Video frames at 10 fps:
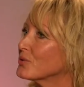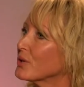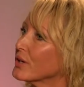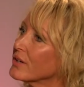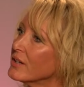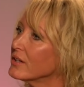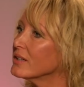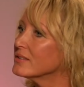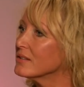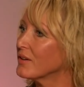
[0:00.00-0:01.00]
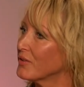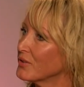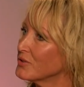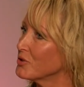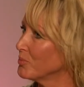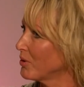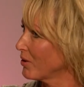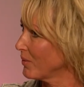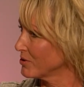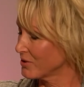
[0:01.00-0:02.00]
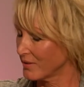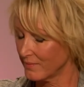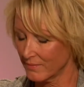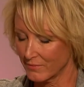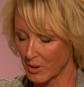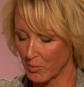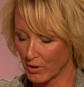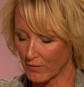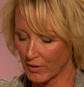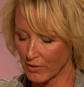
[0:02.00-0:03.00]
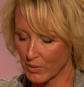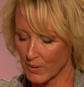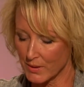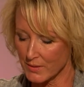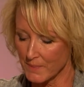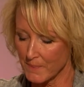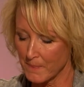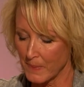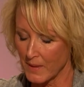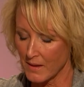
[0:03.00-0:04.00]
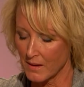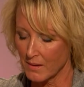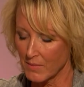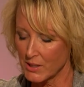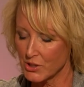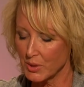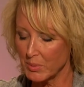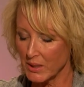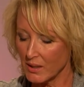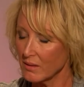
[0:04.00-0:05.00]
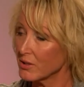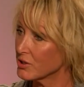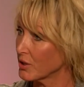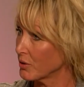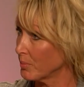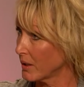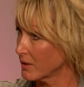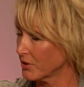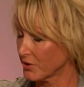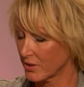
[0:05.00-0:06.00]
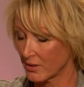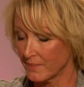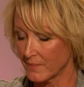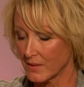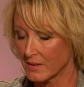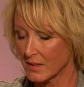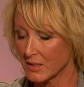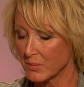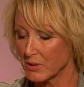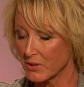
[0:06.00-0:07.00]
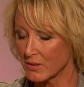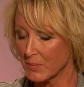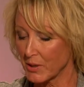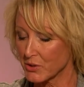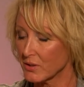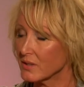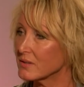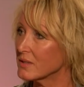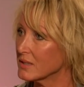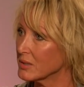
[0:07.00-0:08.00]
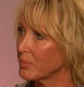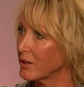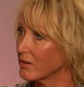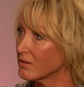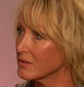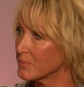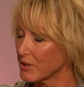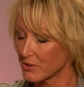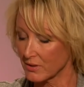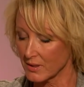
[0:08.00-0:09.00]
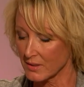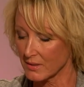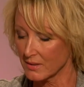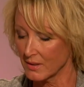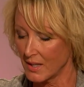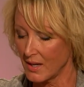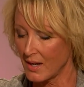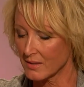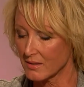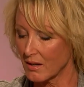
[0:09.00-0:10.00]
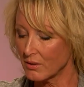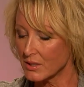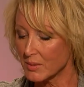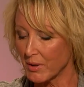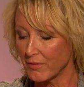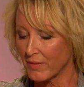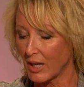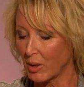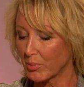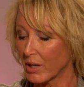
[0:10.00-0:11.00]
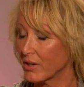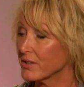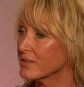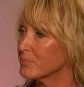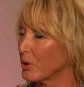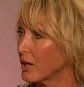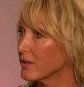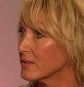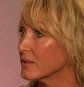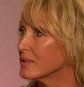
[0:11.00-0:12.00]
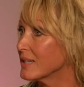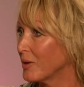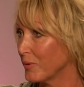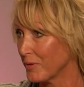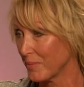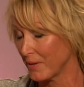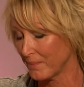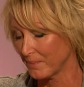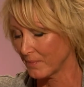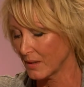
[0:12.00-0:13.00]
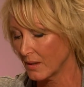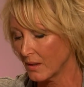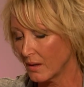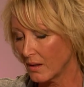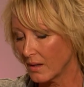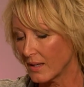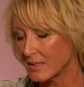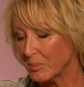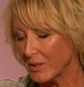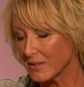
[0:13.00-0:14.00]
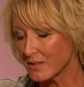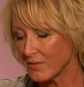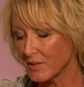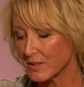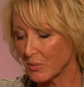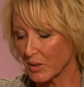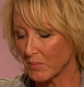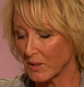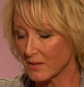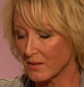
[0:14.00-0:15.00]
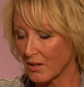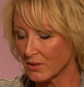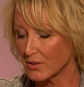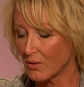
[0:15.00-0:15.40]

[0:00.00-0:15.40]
Royer, here is another two-part question from one of our viewers. My GP, or general practitioner, sends me to a specialist, and it's apparent the specialist has not looked at my file prior to sitting down with me. As he begins to visit with me, it's also